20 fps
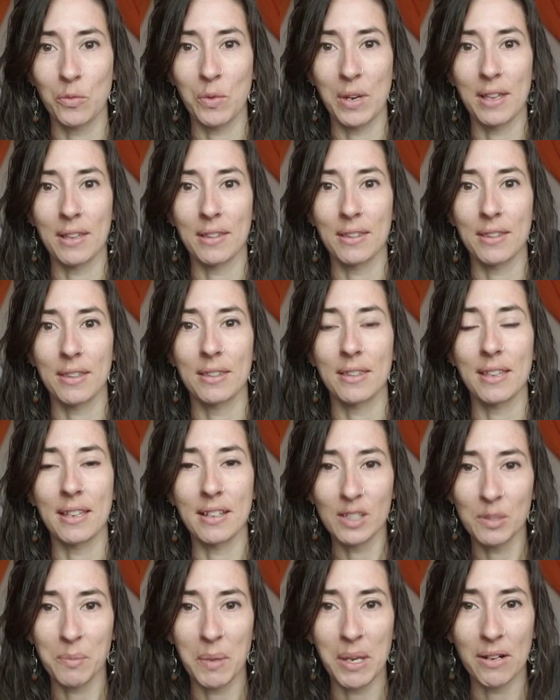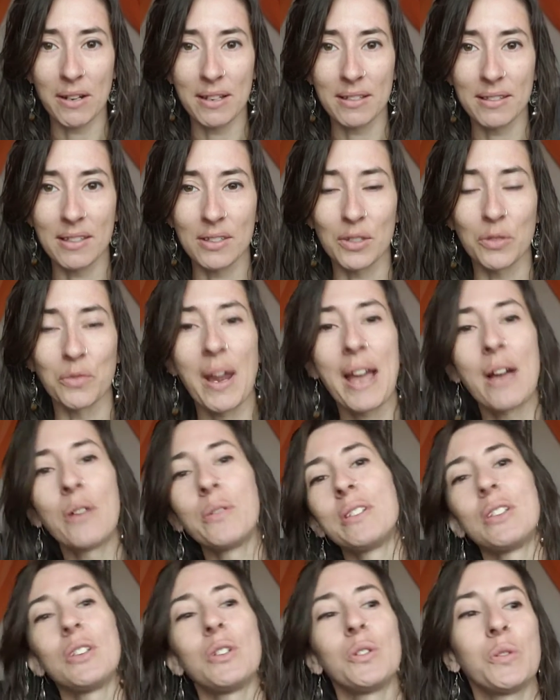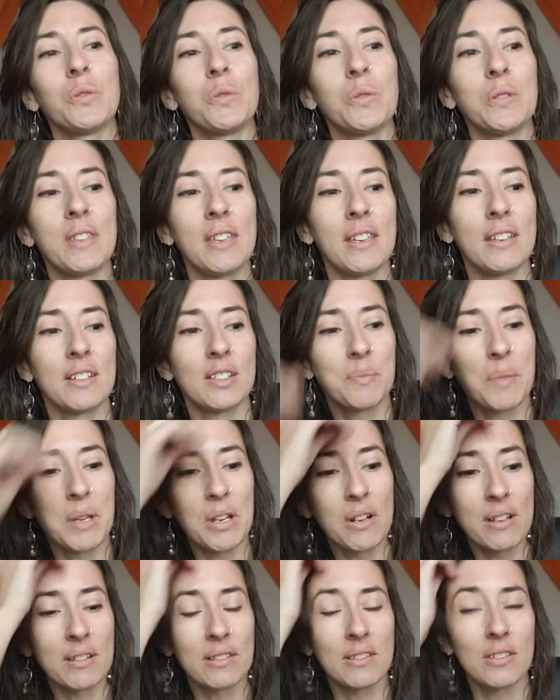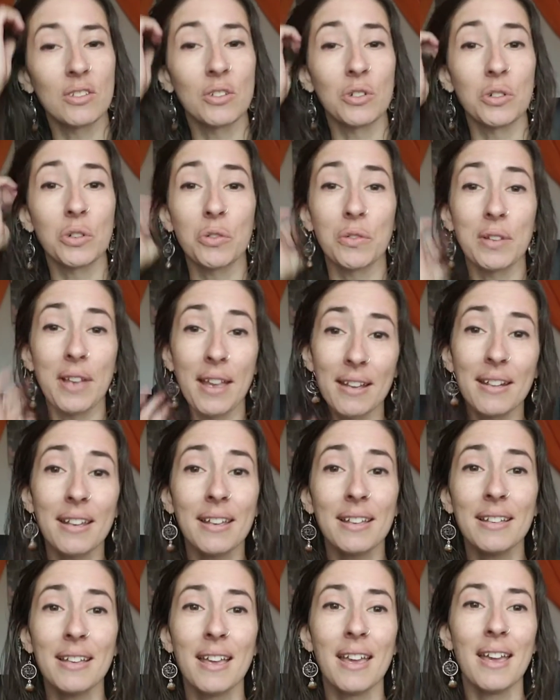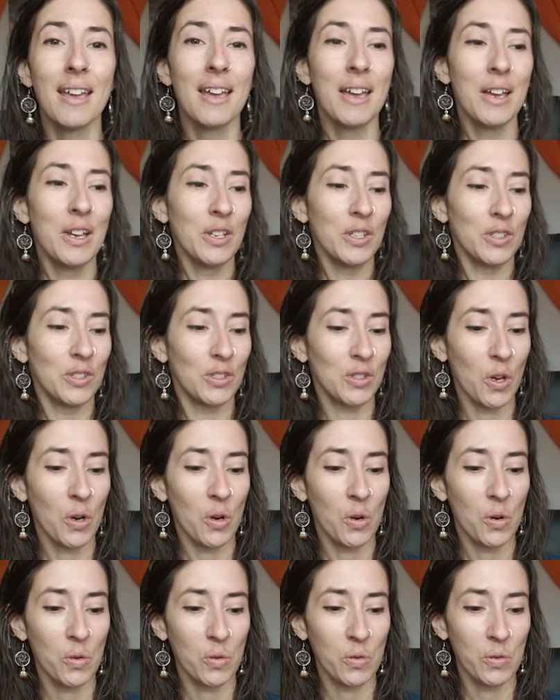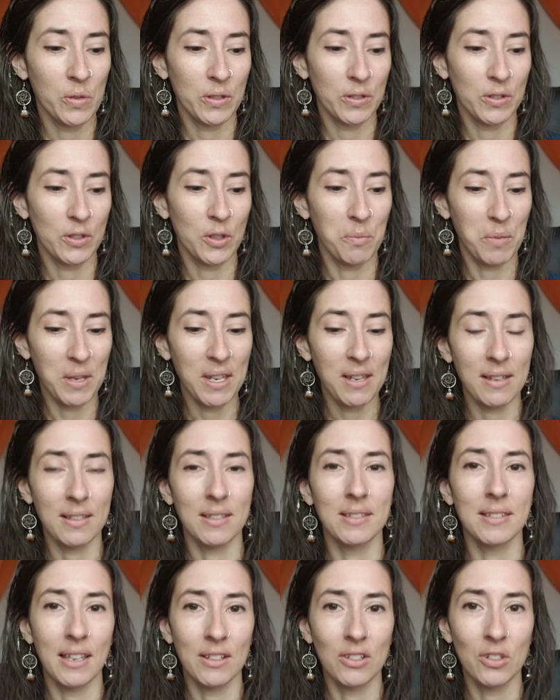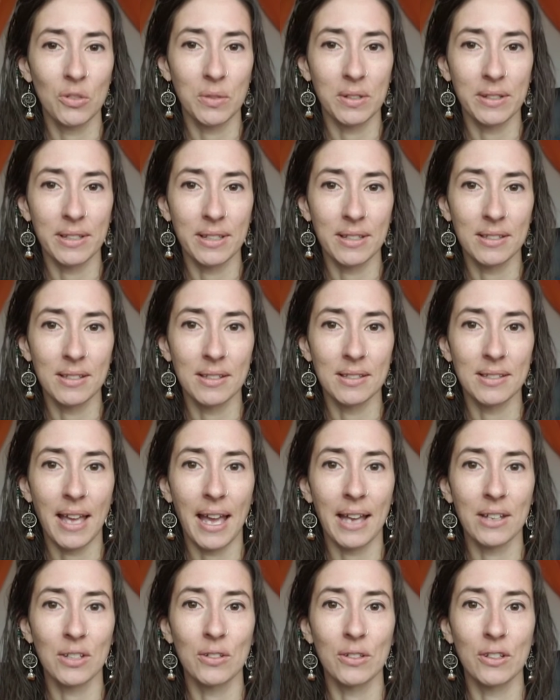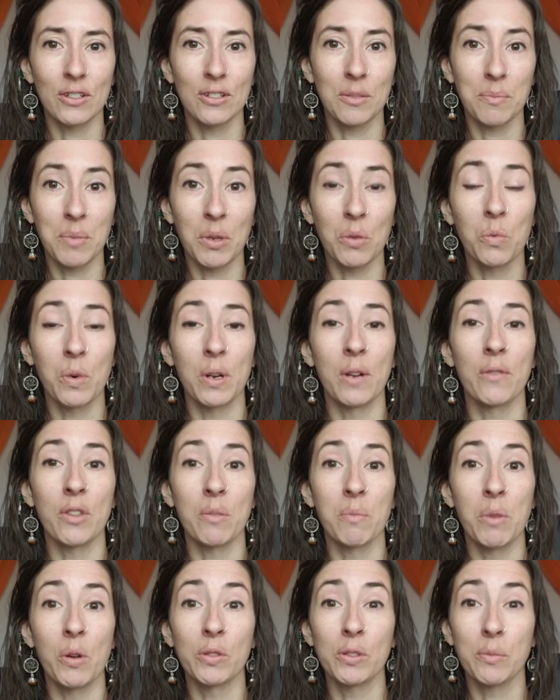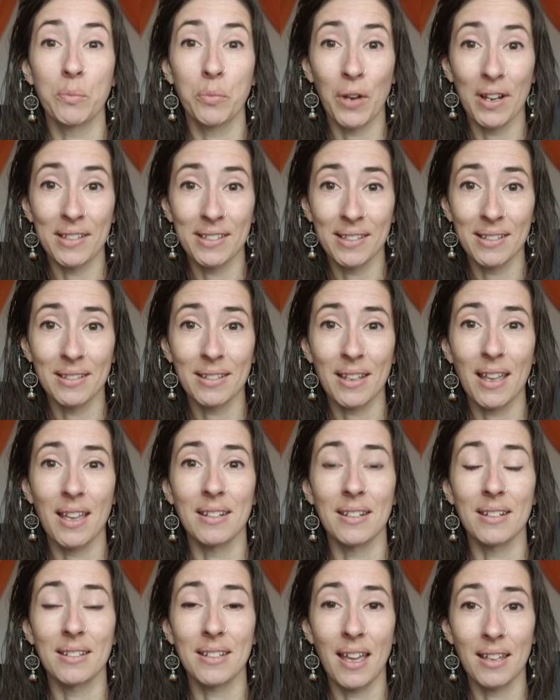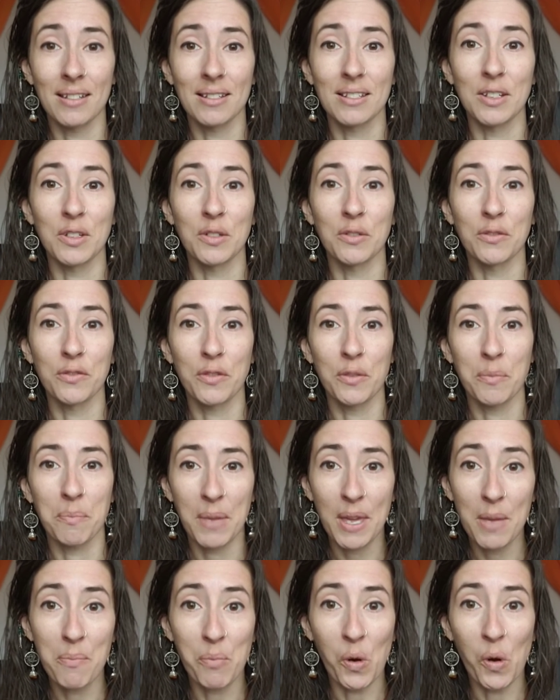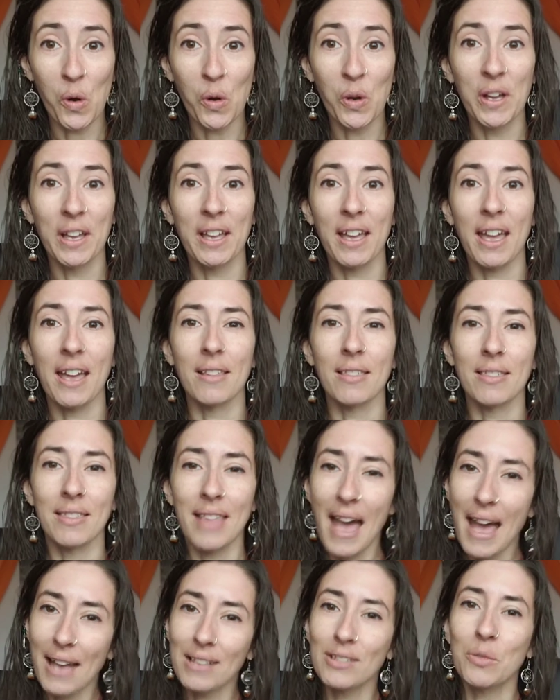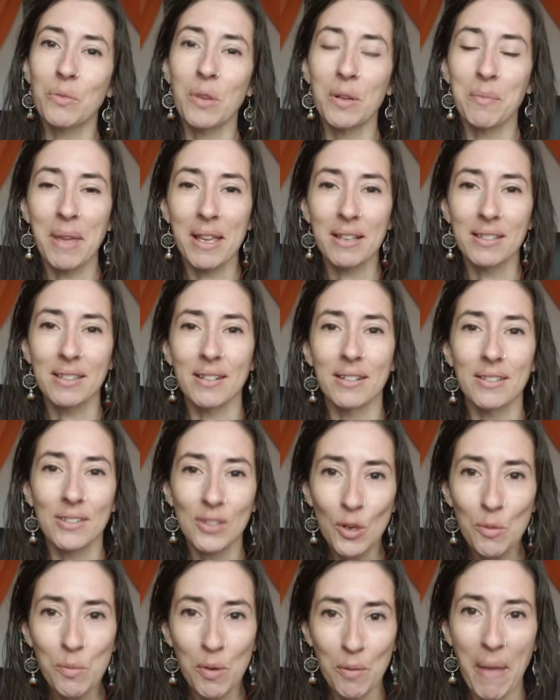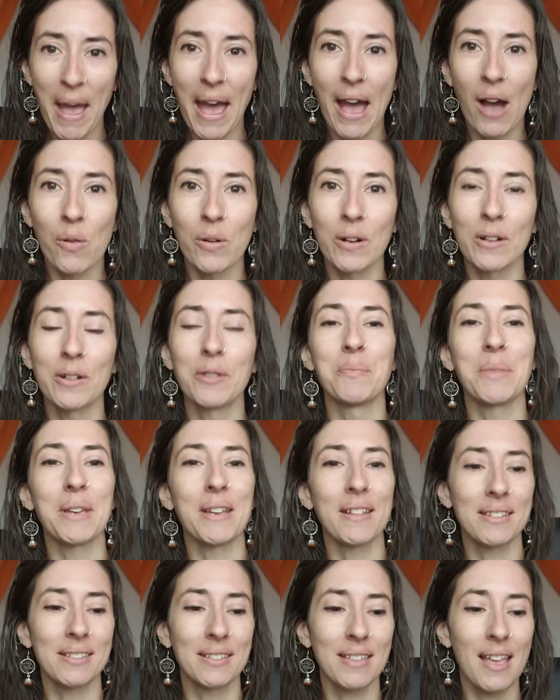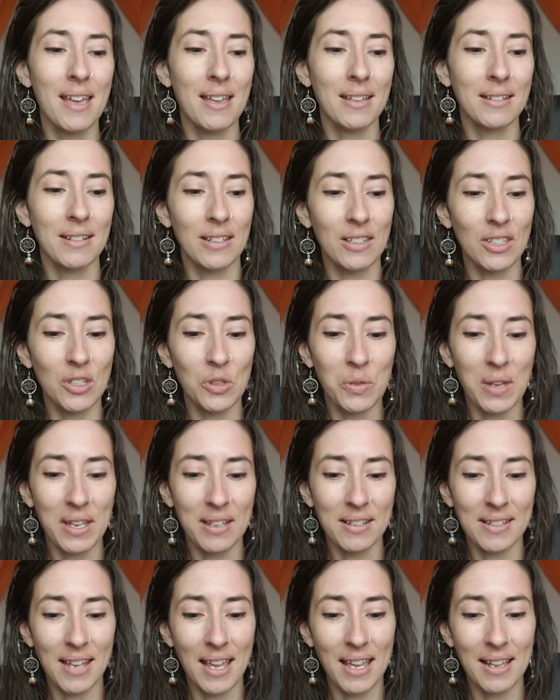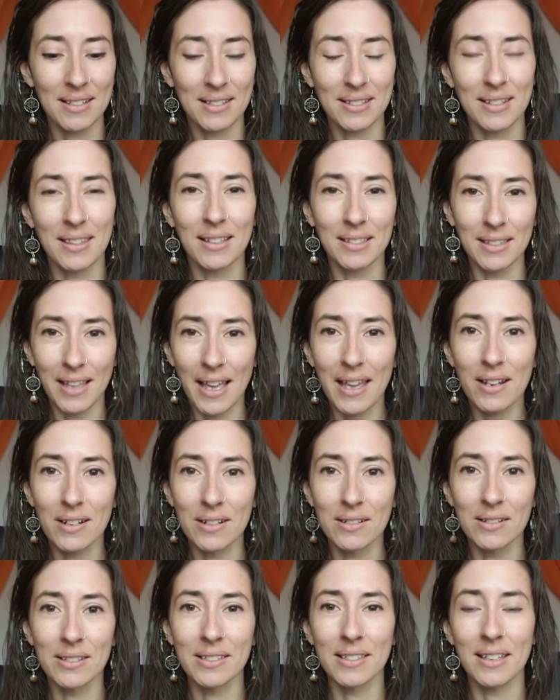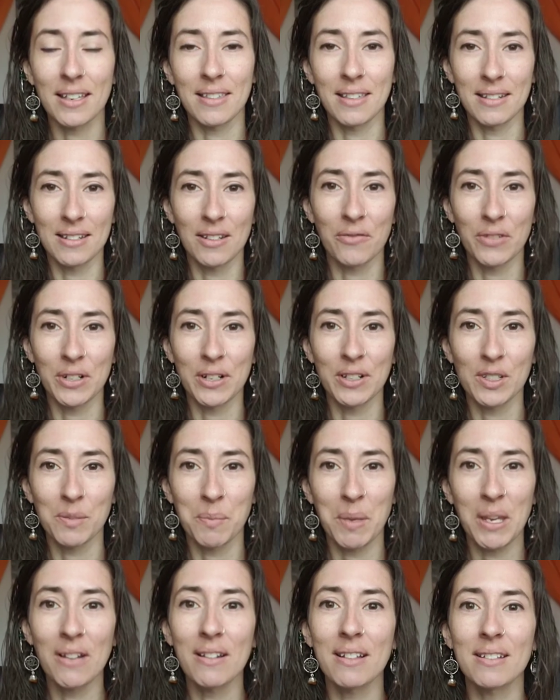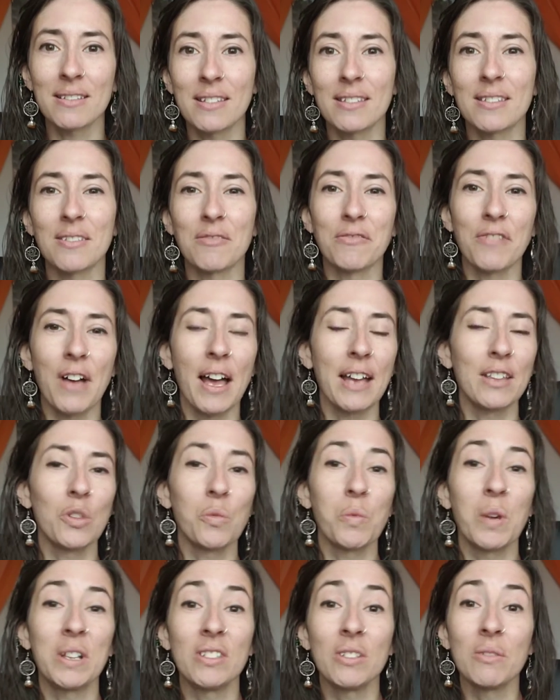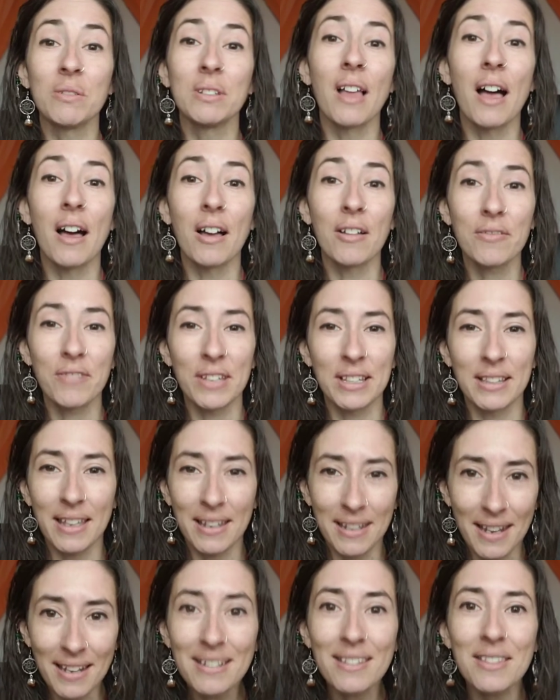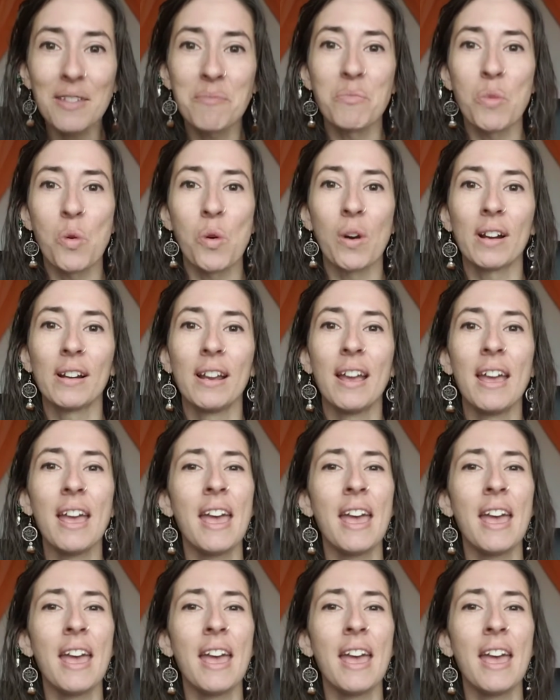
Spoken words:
with the experiences around you, the experiences you're creating. So to be a sensualist is actually to be one of the most present and attentive people. And that's what makes it a superpower, because then you can taste the layers in the different experiences and find the ones you love and lean into them more,